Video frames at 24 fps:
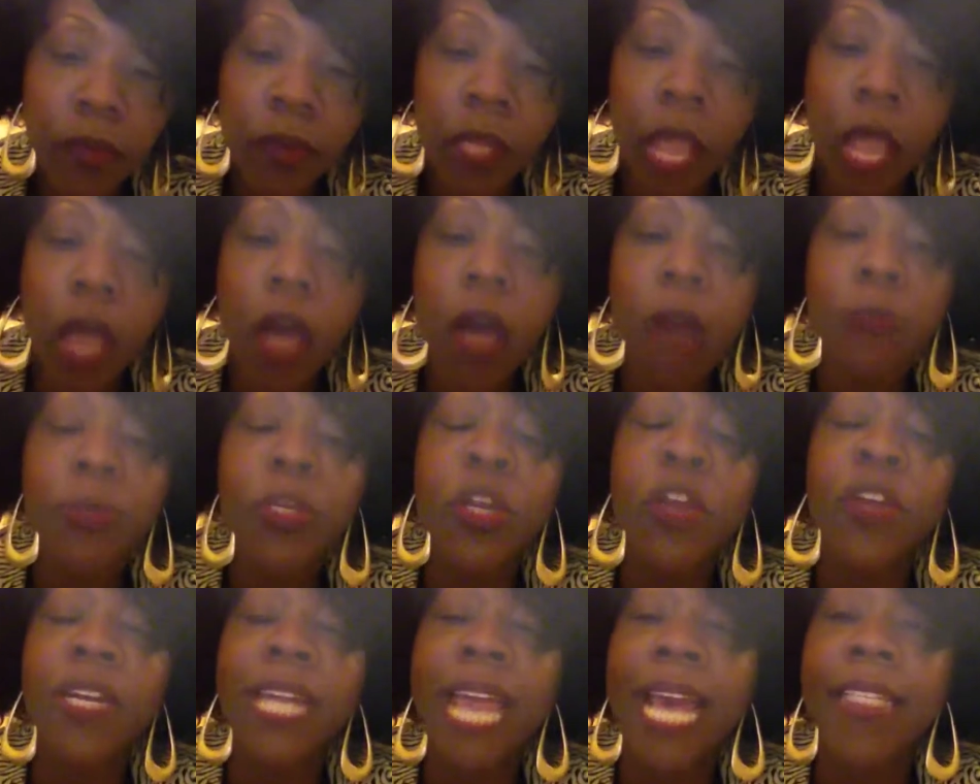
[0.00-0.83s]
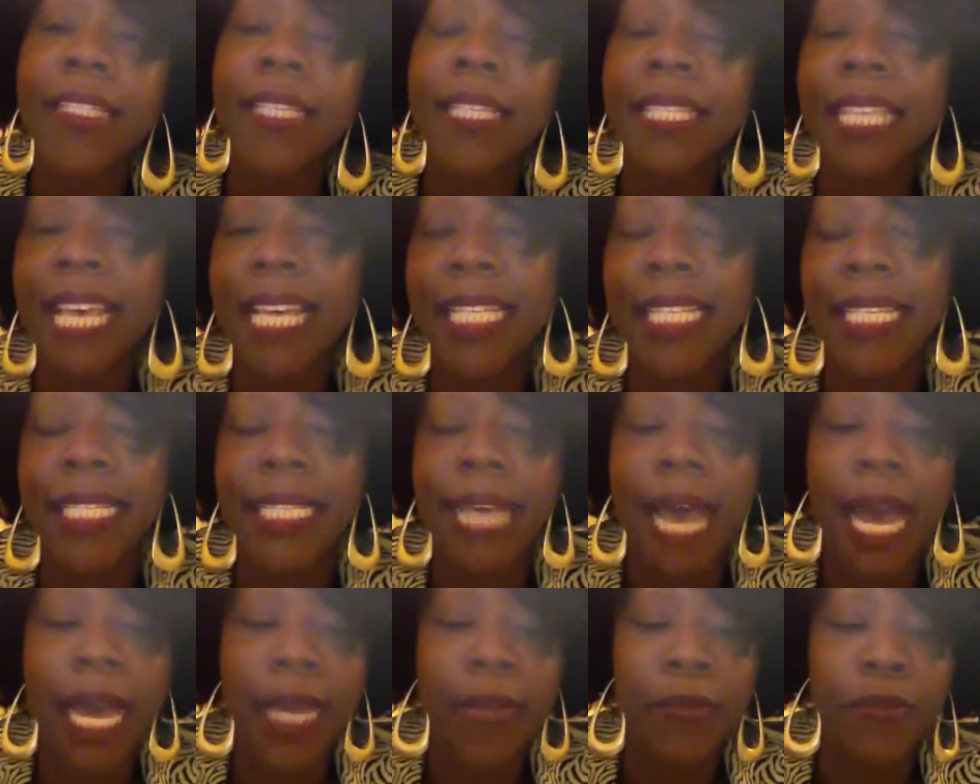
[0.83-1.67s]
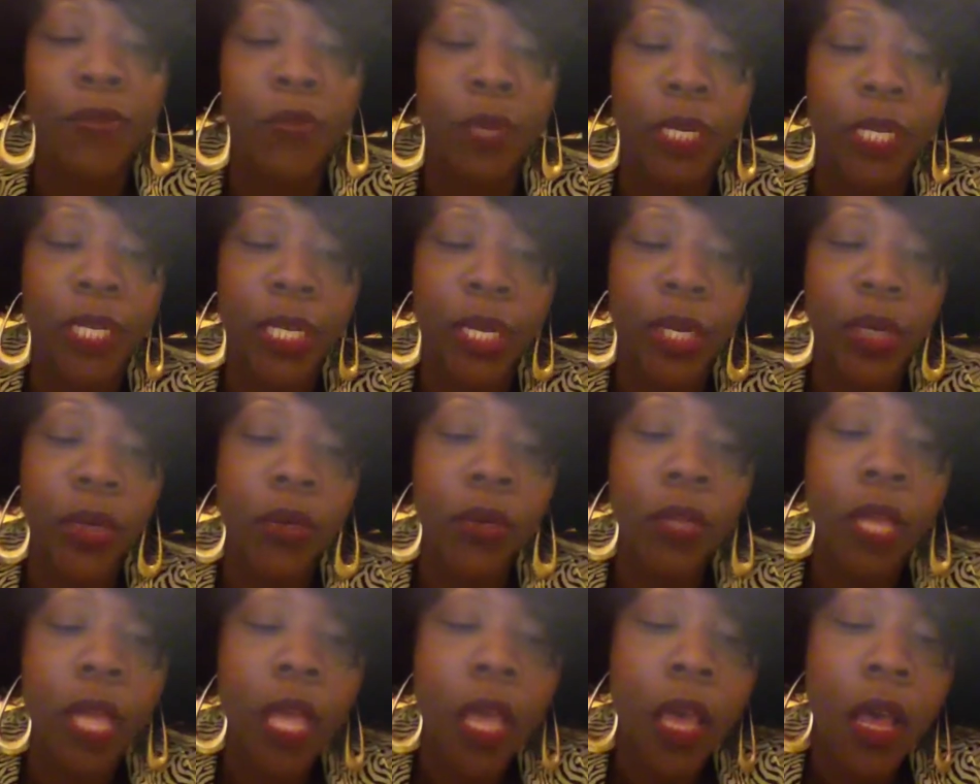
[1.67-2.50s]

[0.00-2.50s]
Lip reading: Urinalysis has a time window